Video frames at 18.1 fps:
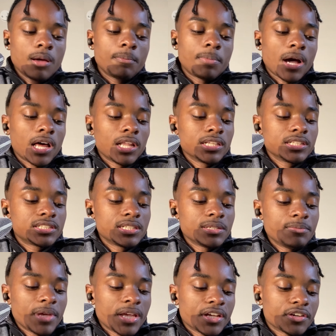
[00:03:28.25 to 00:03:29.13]

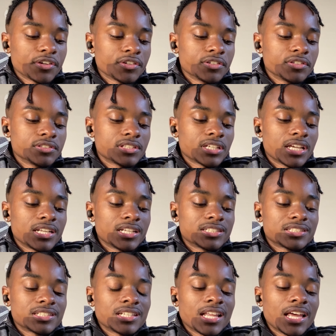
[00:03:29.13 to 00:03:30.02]
policymakers and a
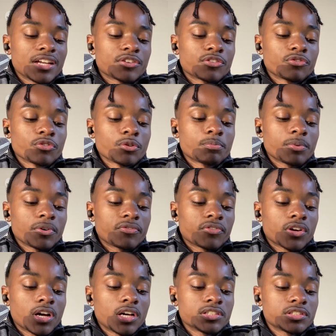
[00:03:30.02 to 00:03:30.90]
select group
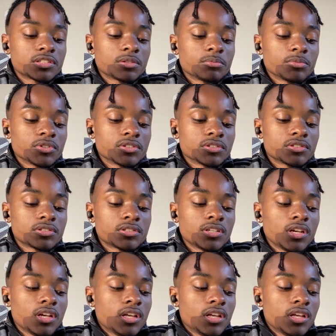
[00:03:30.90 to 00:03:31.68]
of customers